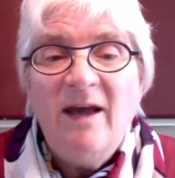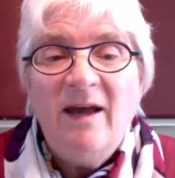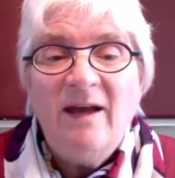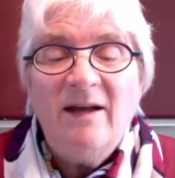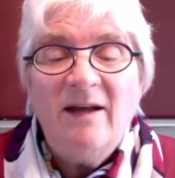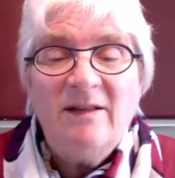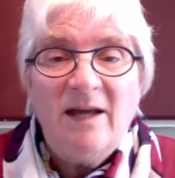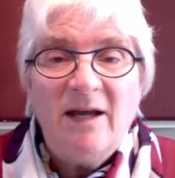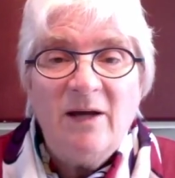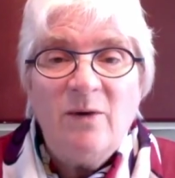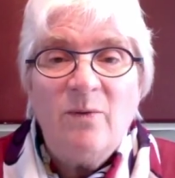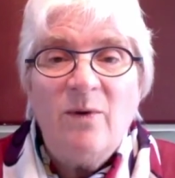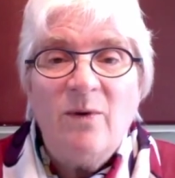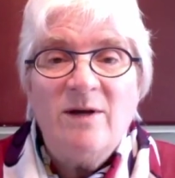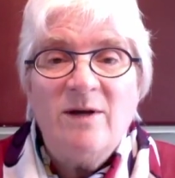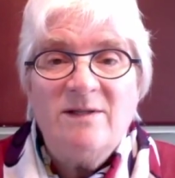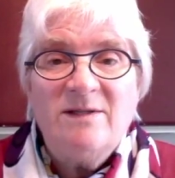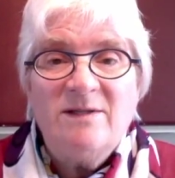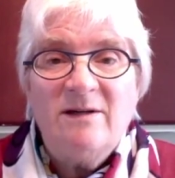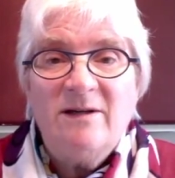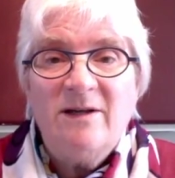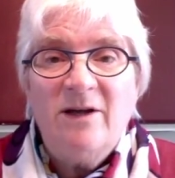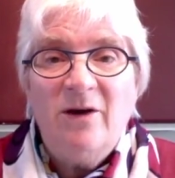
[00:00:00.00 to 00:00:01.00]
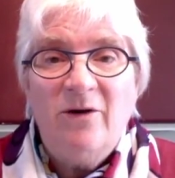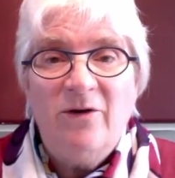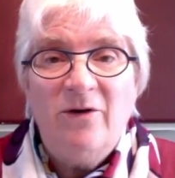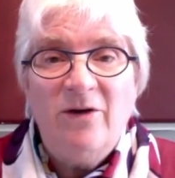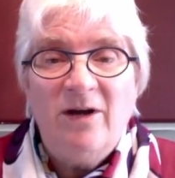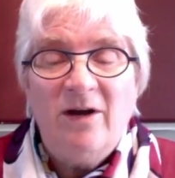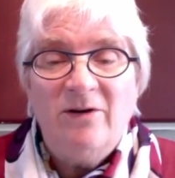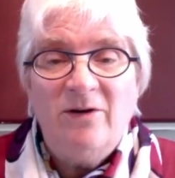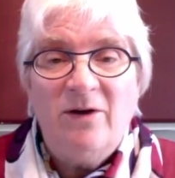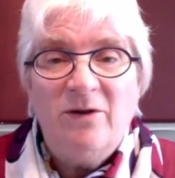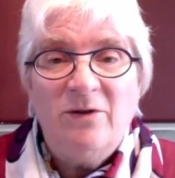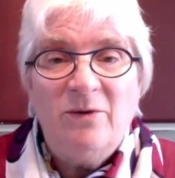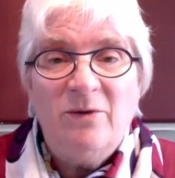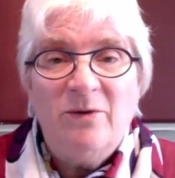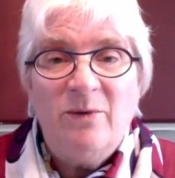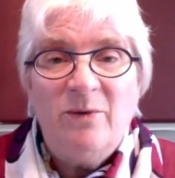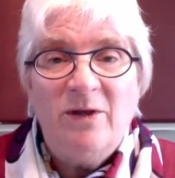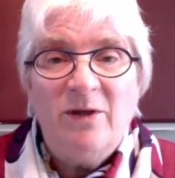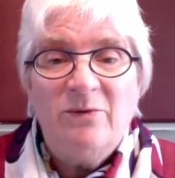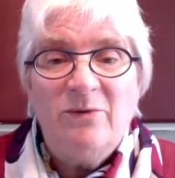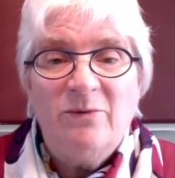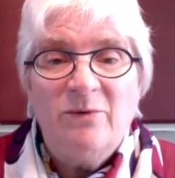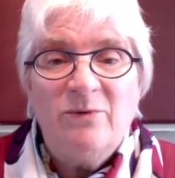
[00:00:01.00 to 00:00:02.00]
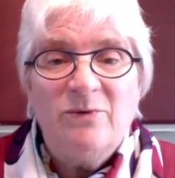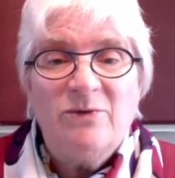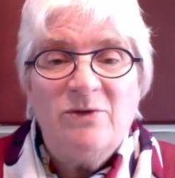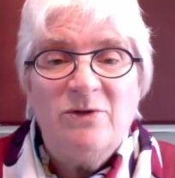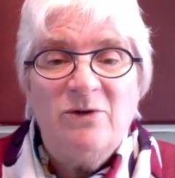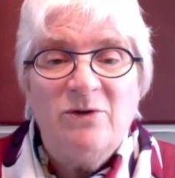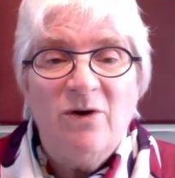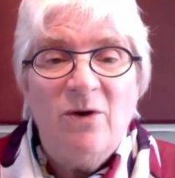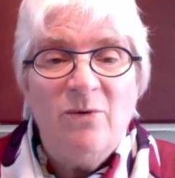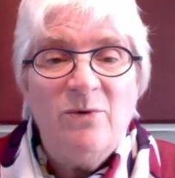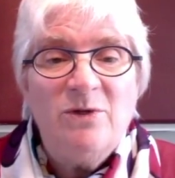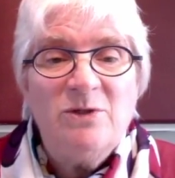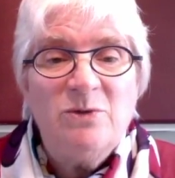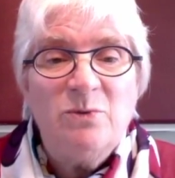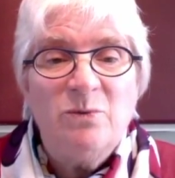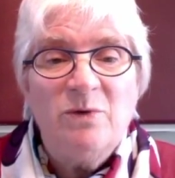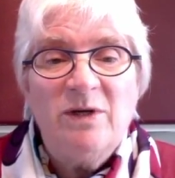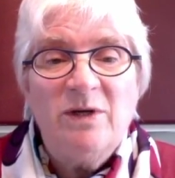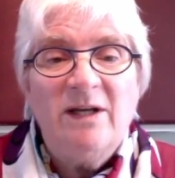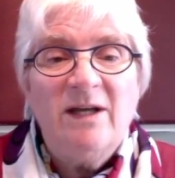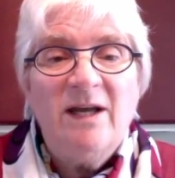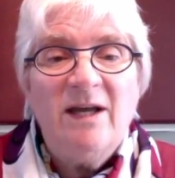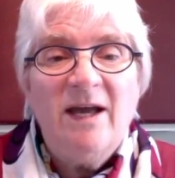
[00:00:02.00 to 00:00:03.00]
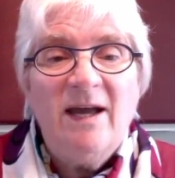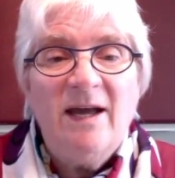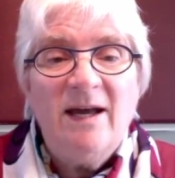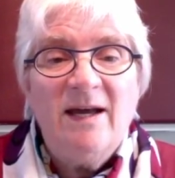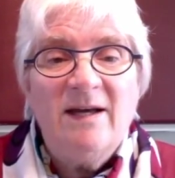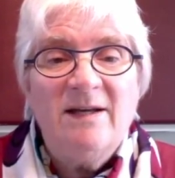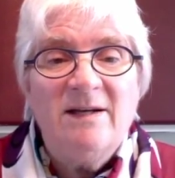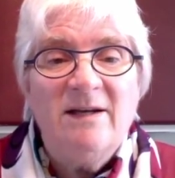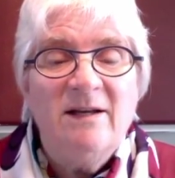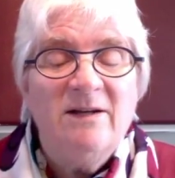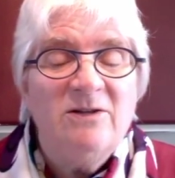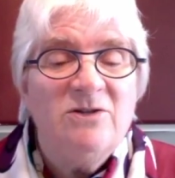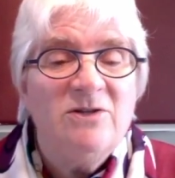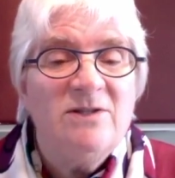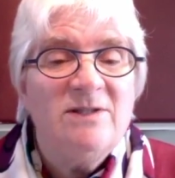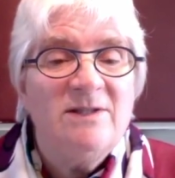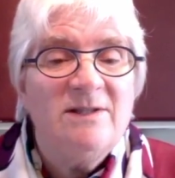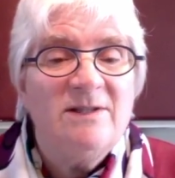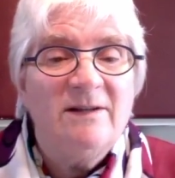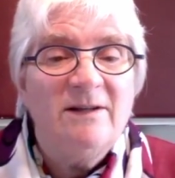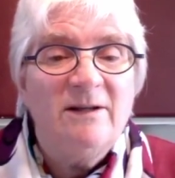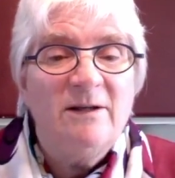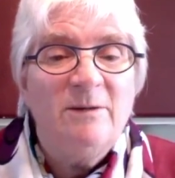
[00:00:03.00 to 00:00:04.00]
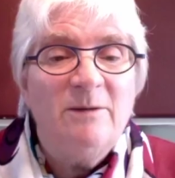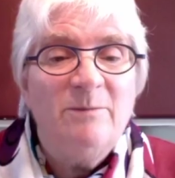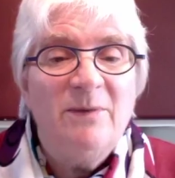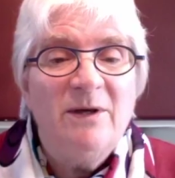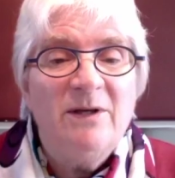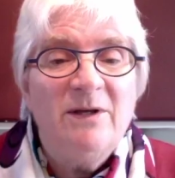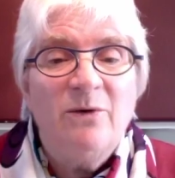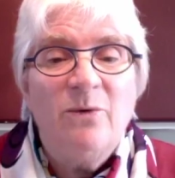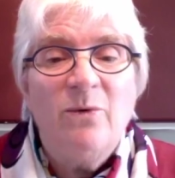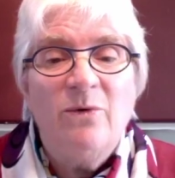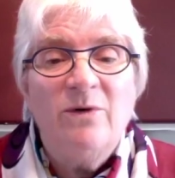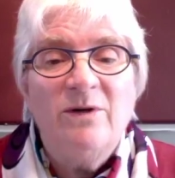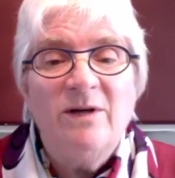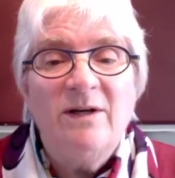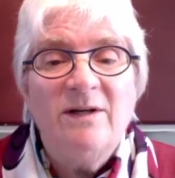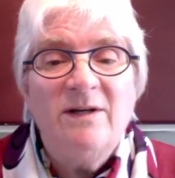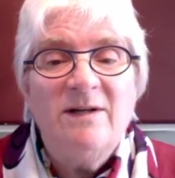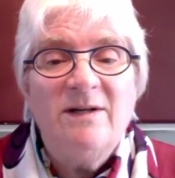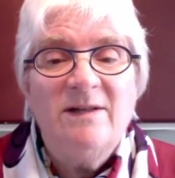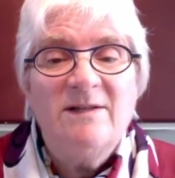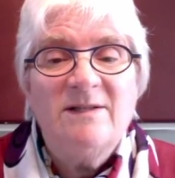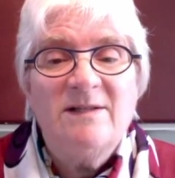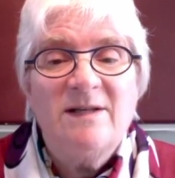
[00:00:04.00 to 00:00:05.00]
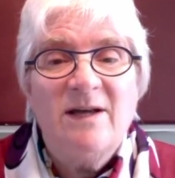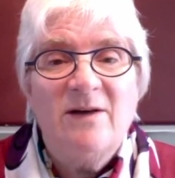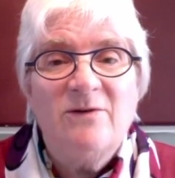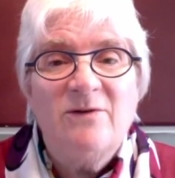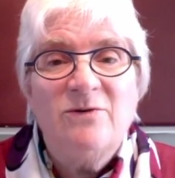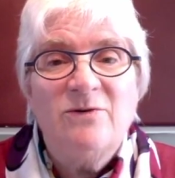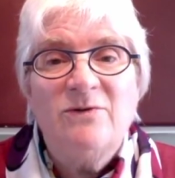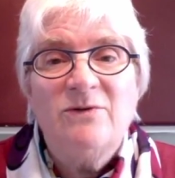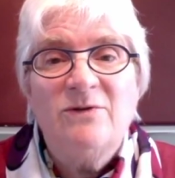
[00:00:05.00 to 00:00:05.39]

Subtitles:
And likewise, it'll carry on all the way through. So you're always reading ahead just a little bit according to the schedule.